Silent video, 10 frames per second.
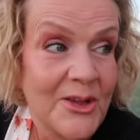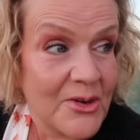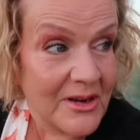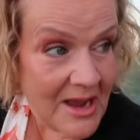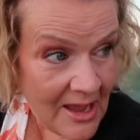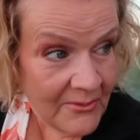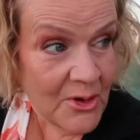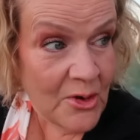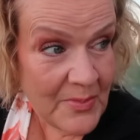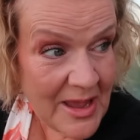You can have
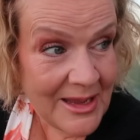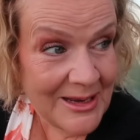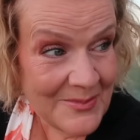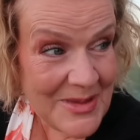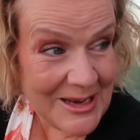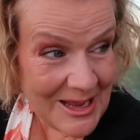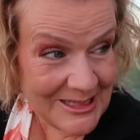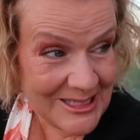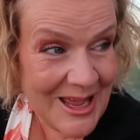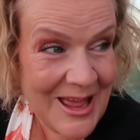your bit in a
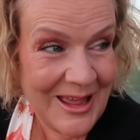minute.